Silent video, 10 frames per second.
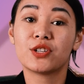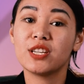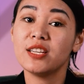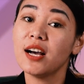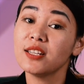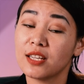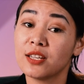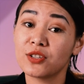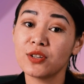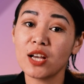
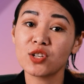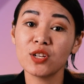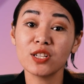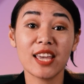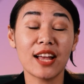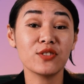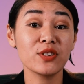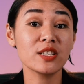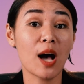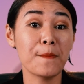Riyadh International
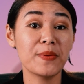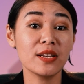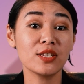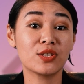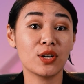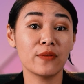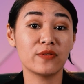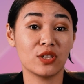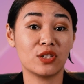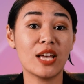Catering Company
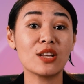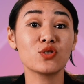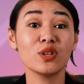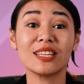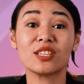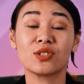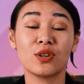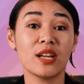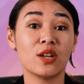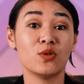served the central,
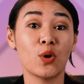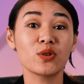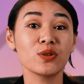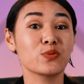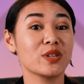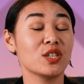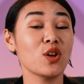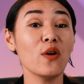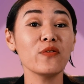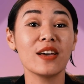eastern and northern
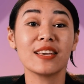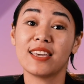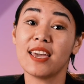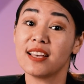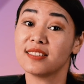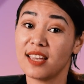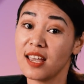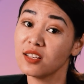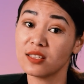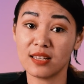region of K S
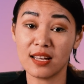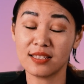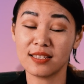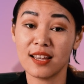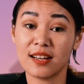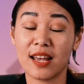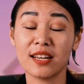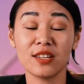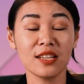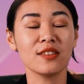A since
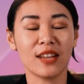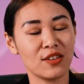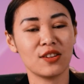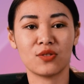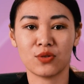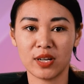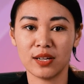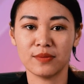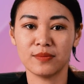nineteen ninety-three.